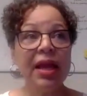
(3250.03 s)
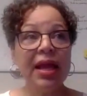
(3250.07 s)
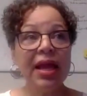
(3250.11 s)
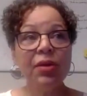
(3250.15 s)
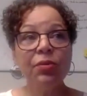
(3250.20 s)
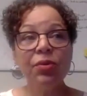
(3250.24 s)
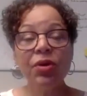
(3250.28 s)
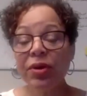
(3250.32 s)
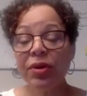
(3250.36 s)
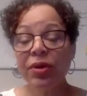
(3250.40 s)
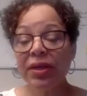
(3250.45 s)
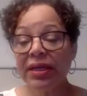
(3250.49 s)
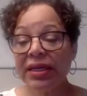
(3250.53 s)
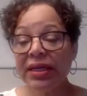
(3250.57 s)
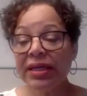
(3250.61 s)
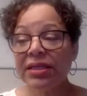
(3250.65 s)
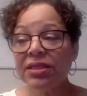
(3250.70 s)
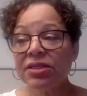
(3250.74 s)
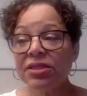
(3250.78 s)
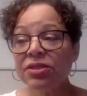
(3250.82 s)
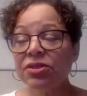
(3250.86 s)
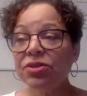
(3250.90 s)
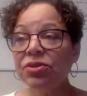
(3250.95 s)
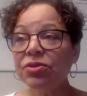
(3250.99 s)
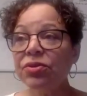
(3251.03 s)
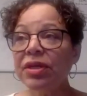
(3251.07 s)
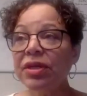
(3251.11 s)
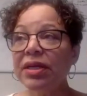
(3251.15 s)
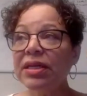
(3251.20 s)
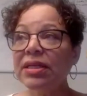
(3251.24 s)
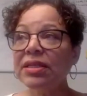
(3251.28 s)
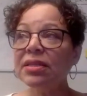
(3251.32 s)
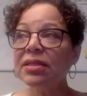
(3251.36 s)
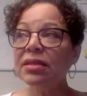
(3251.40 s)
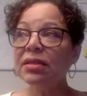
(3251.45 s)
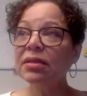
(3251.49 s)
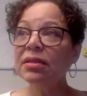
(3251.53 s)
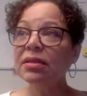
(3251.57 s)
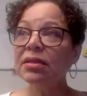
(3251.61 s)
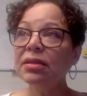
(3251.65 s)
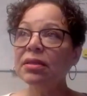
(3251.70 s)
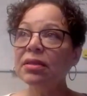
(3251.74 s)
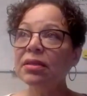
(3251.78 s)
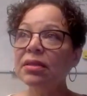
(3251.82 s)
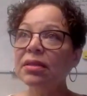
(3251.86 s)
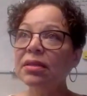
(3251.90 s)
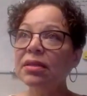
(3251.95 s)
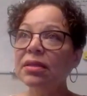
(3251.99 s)
And what we need to do is,
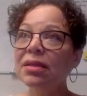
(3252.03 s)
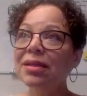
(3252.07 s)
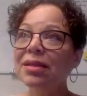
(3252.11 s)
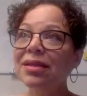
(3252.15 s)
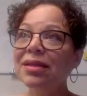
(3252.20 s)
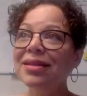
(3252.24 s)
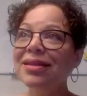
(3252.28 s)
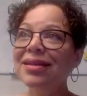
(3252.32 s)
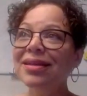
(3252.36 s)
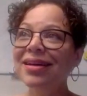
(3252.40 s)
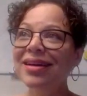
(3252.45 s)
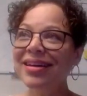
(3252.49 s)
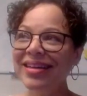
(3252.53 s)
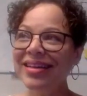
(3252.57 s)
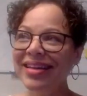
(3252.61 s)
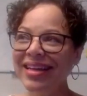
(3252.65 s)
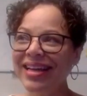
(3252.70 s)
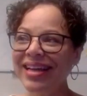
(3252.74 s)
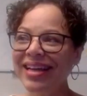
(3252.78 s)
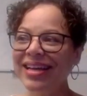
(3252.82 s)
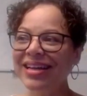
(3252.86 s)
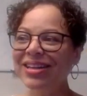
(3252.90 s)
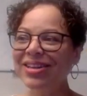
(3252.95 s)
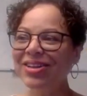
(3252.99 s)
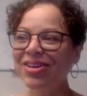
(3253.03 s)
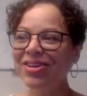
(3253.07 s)
again,